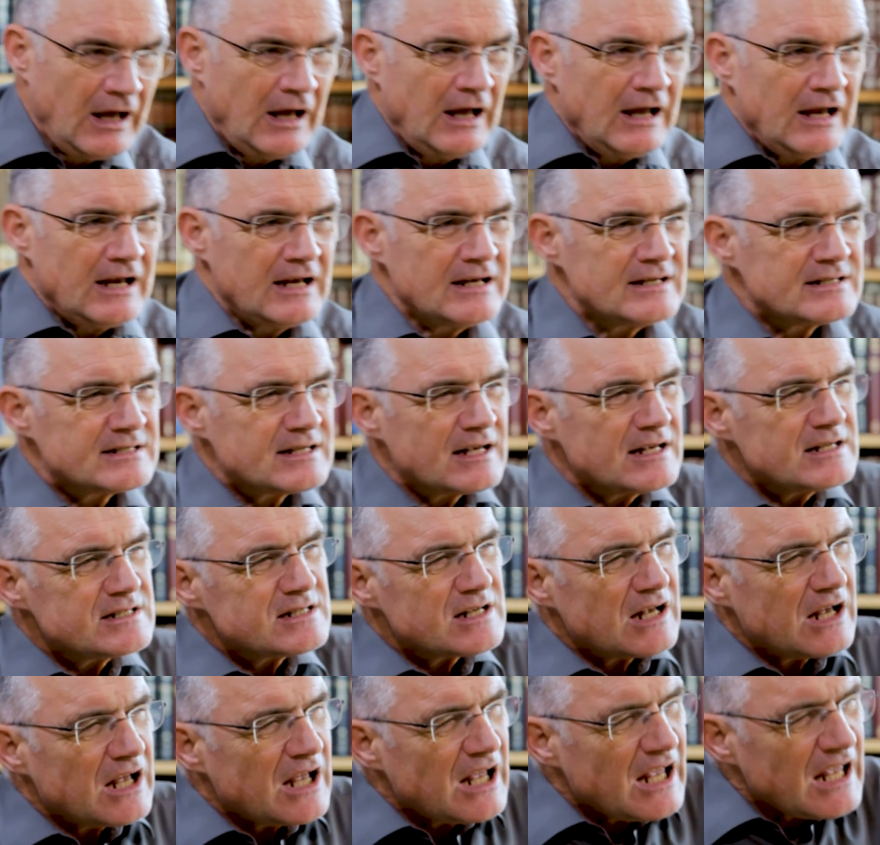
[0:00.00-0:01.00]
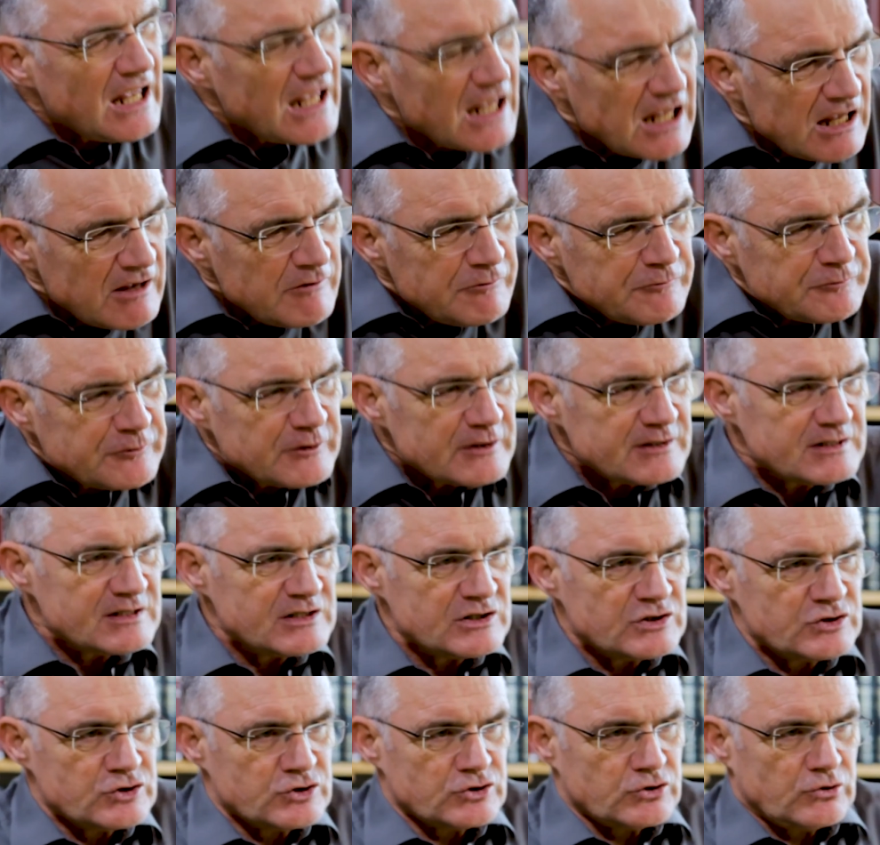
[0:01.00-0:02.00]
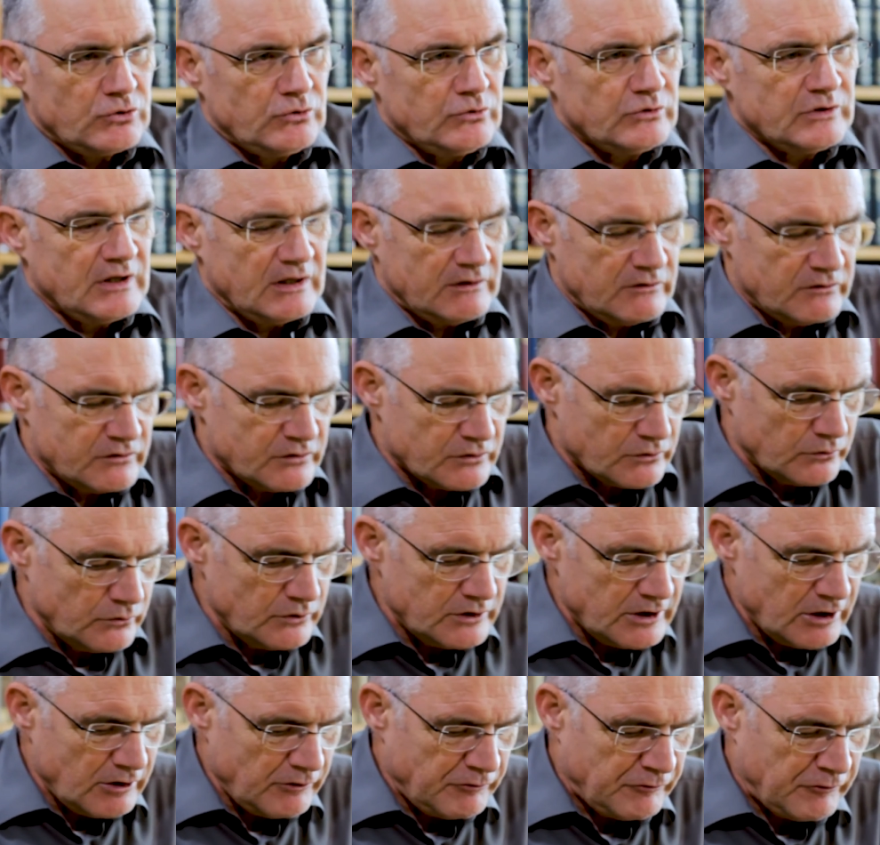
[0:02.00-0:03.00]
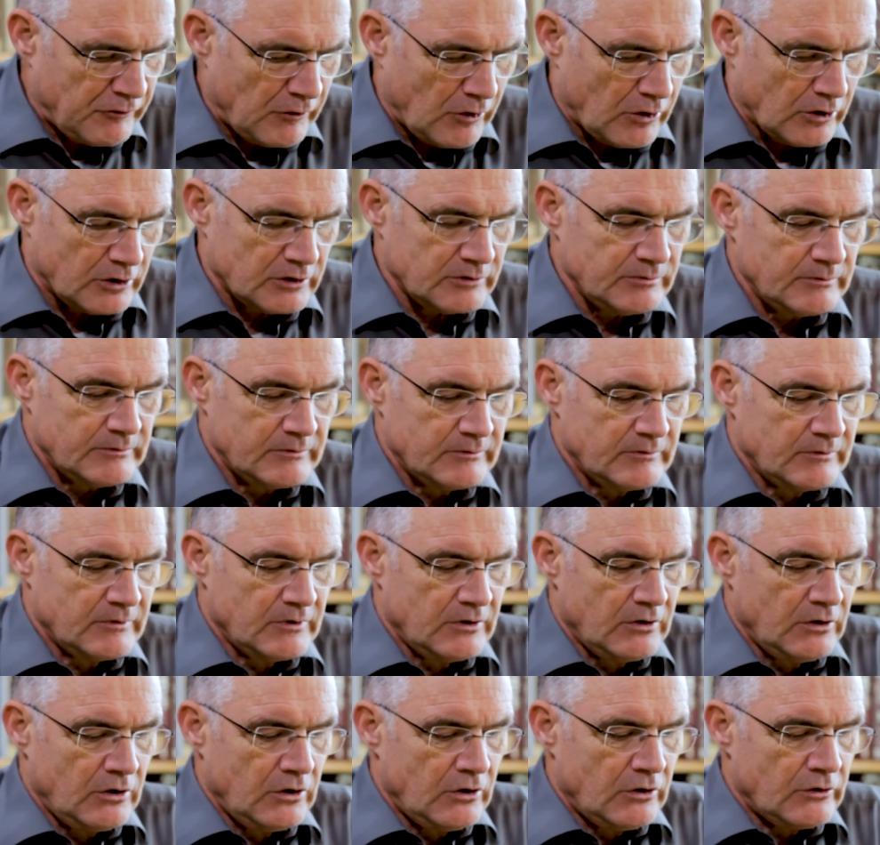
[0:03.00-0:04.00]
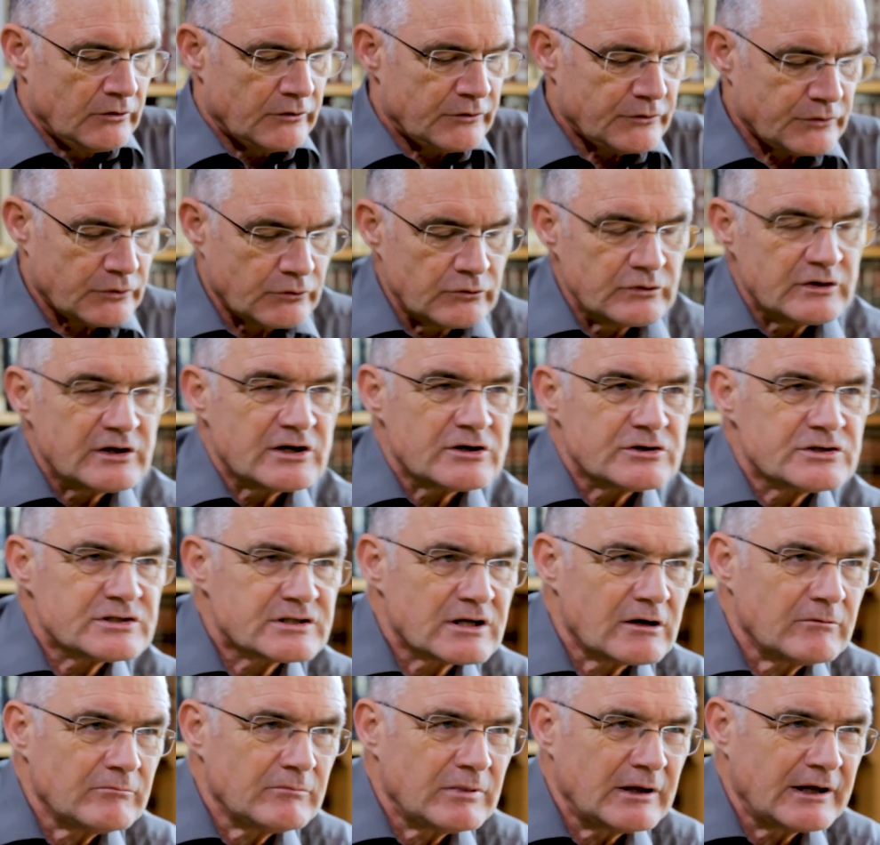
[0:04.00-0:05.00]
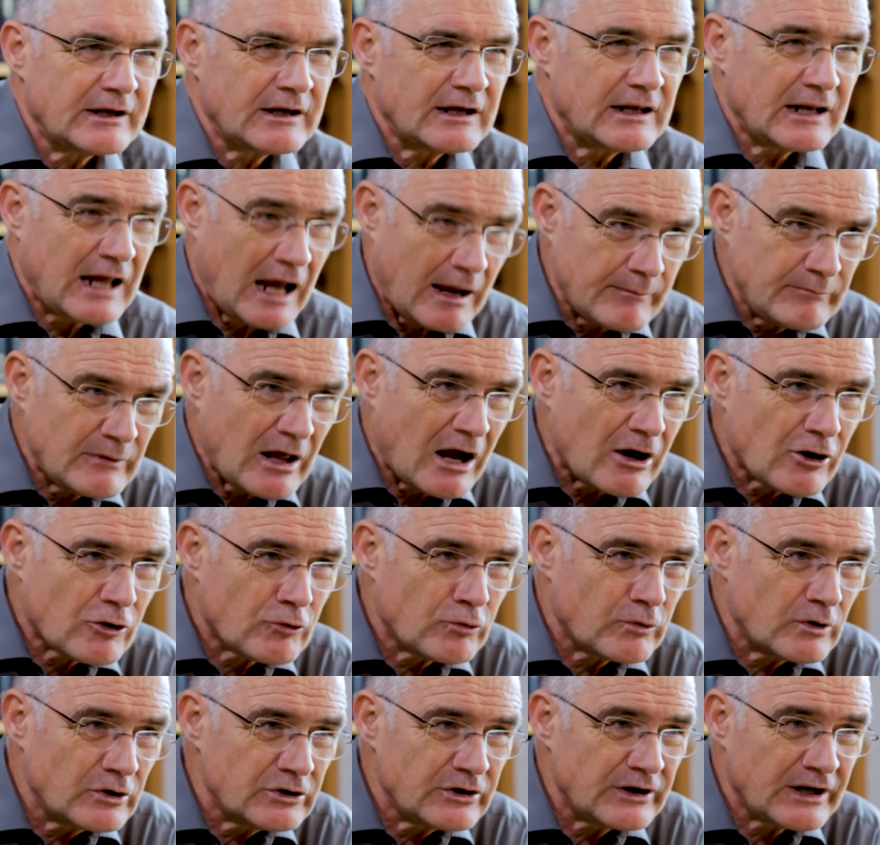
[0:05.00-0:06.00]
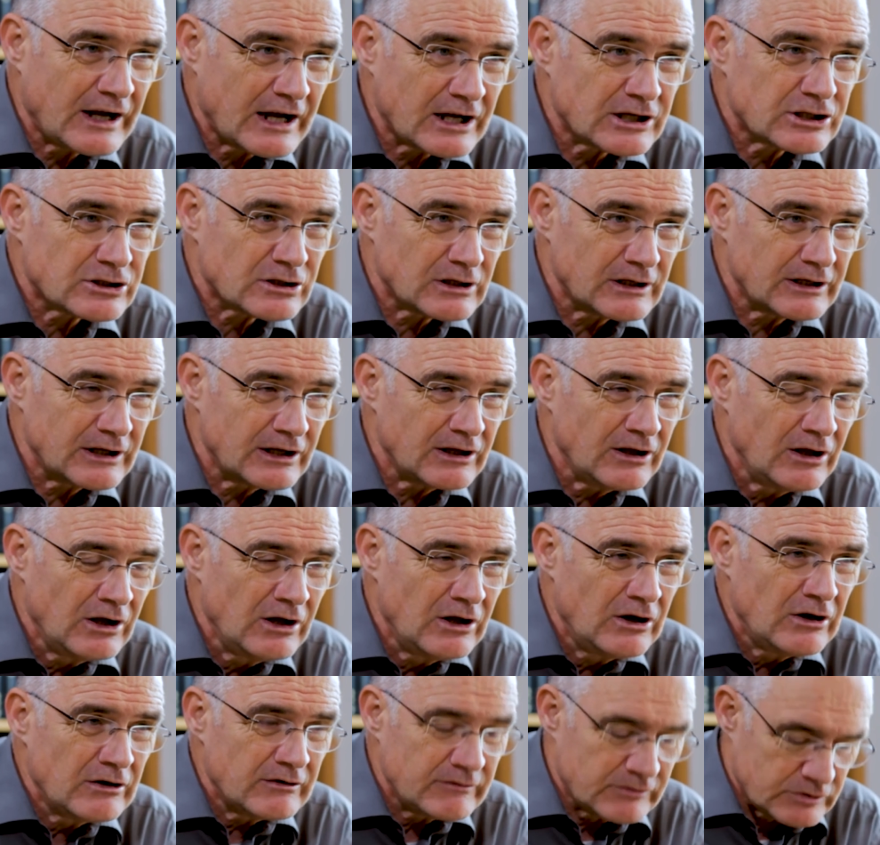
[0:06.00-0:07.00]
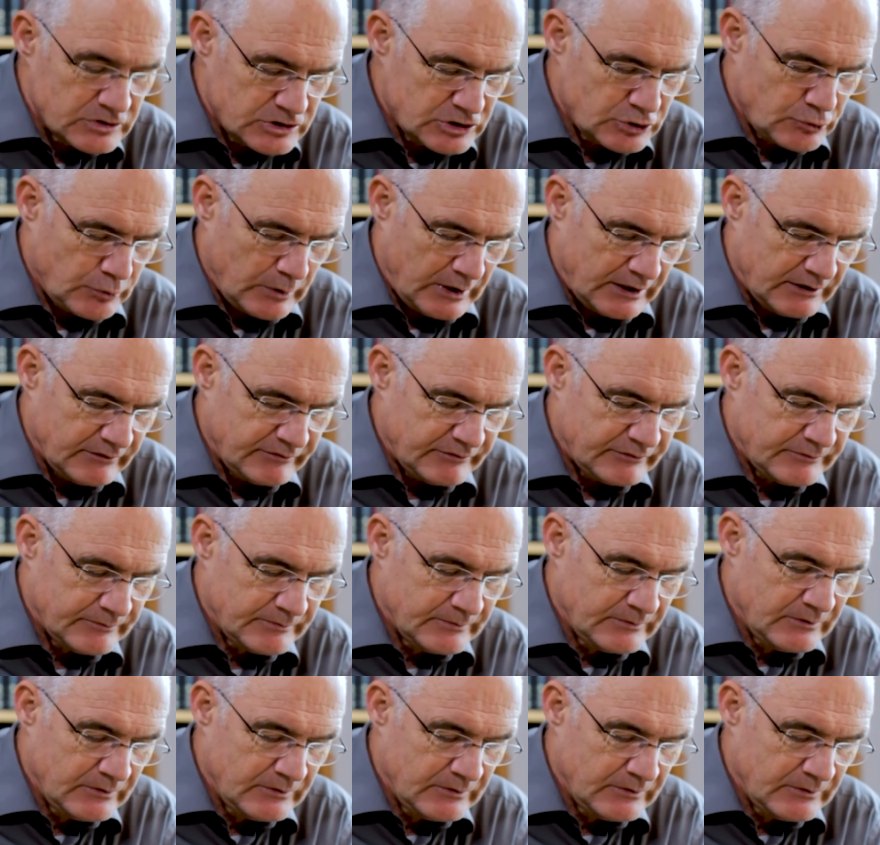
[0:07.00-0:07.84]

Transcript: He says, if this is true, that through their fall, through their stumbling, and I'm not quoting actually verse 12,